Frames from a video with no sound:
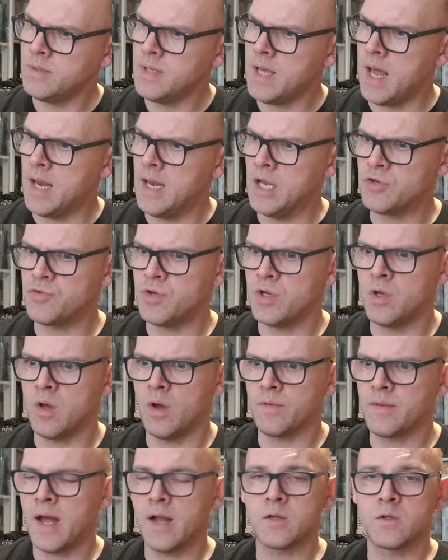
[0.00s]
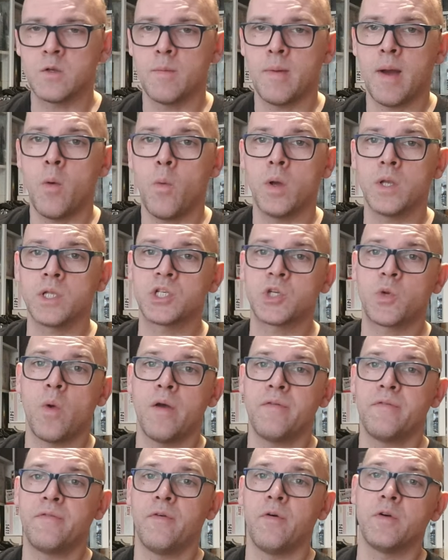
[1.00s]
Literally got down to about 1
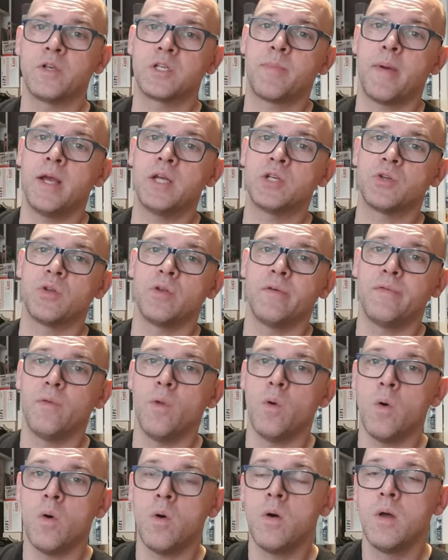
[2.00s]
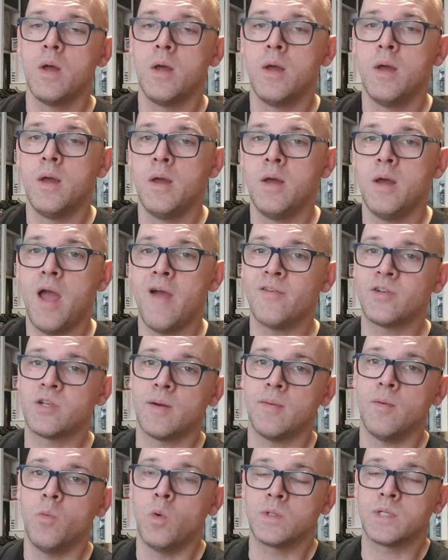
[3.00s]
square foot of space on the floor. Every
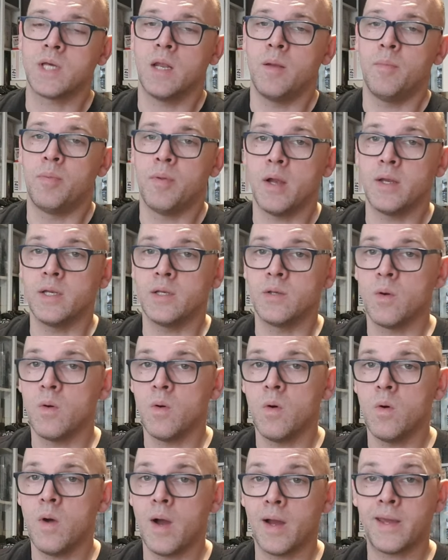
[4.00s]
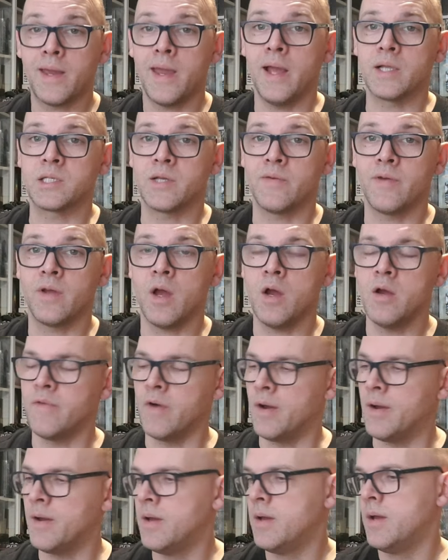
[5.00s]
time I walked out a bloody door, I kicked something
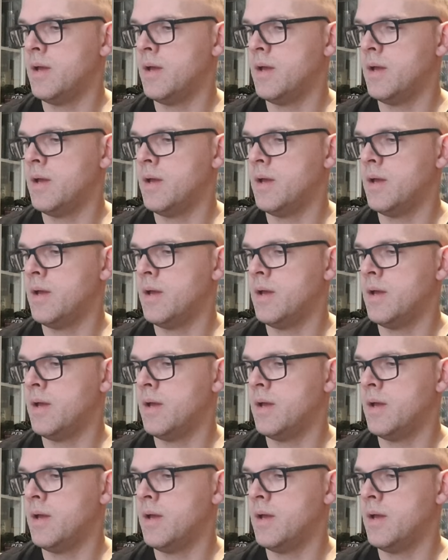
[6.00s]
over.